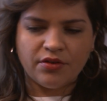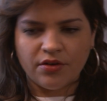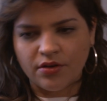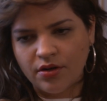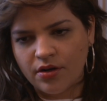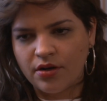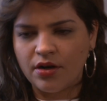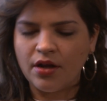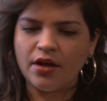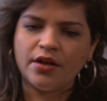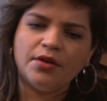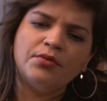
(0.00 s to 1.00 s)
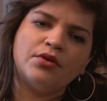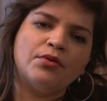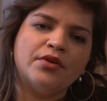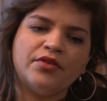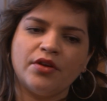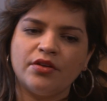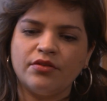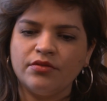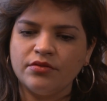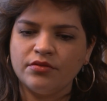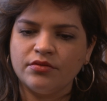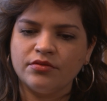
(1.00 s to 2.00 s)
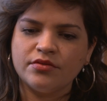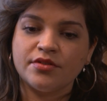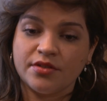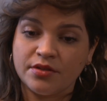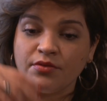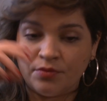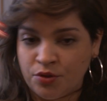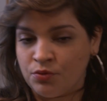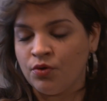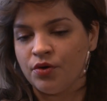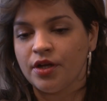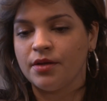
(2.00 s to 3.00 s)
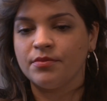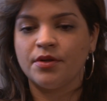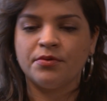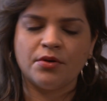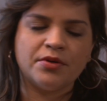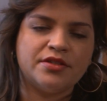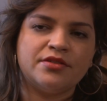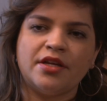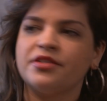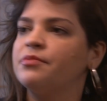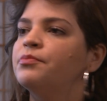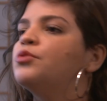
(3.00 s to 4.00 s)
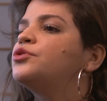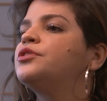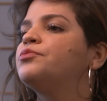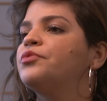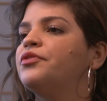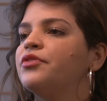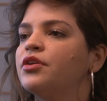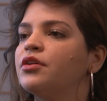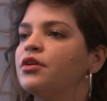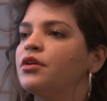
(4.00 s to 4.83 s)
And and he would always, to quote him, he would always say some bullshit reason.